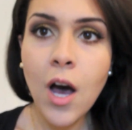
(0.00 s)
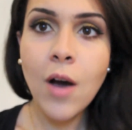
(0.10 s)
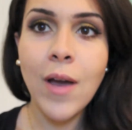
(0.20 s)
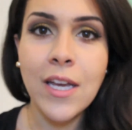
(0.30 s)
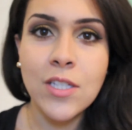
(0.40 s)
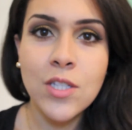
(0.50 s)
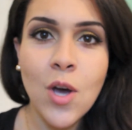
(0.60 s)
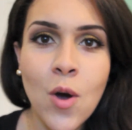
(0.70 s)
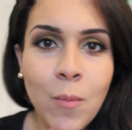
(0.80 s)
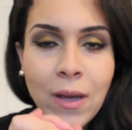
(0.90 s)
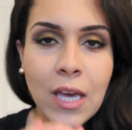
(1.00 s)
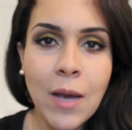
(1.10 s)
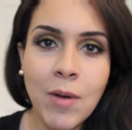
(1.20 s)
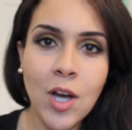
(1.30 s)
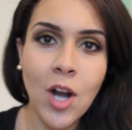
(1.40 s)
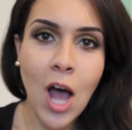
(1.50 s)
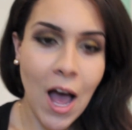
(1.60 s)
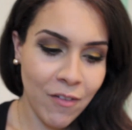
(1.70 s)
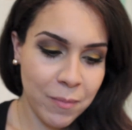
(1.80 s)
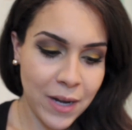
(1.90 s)
Okay, so my camera cut
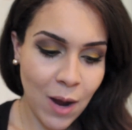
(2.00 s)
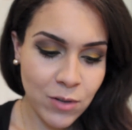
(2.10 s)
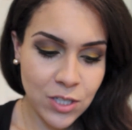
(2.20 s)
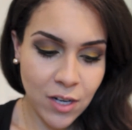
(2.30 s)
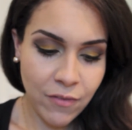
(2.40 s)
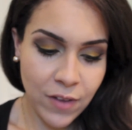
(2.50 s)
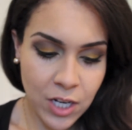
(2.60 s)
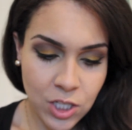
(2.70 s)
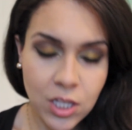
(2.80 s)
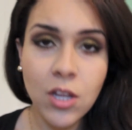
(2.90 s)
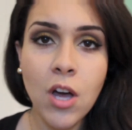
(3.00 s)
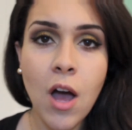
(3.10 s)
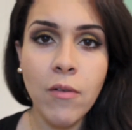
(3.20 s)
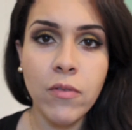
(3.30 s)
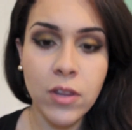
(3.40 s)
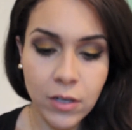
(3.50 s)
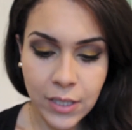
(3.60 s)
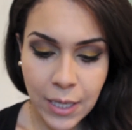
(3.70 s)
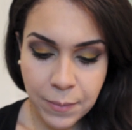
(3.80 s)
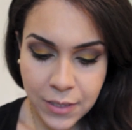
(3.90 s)
off, but now we're just gonna finish the look off with our
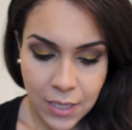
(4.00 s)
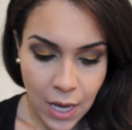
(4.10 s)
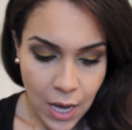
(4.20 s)
lips.